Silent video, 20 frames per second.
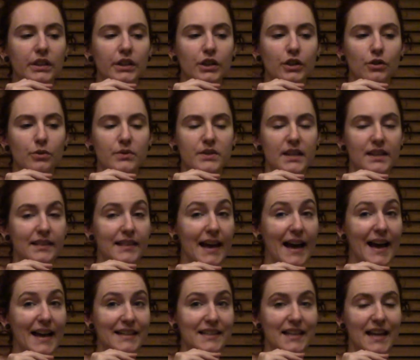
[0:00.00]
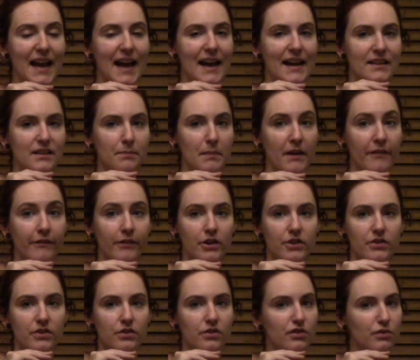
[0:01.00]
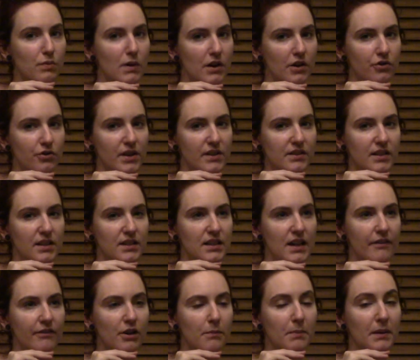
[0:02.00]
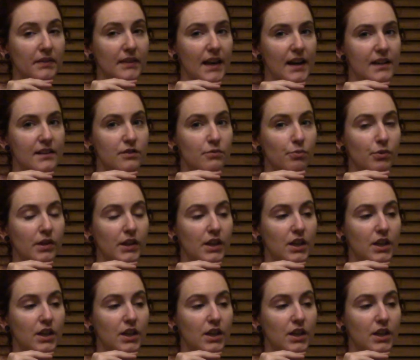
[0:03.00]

using that as my first sweater dress endeavor, but that is really